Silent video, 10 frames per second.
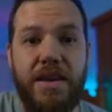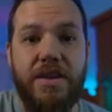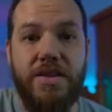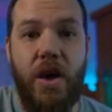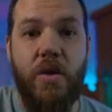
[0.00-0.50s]

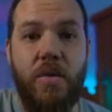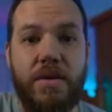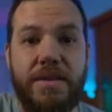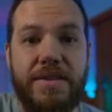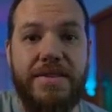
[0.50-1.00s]
So
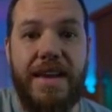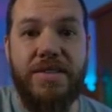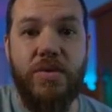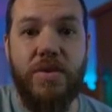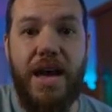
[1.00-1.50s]
stay
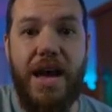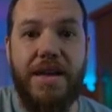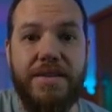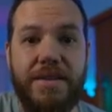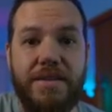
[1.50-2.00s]
tuned,
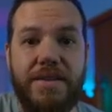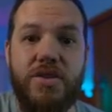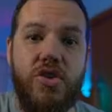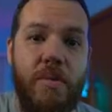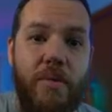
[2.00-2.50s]
guys. Let's
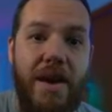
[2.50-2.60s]
jump right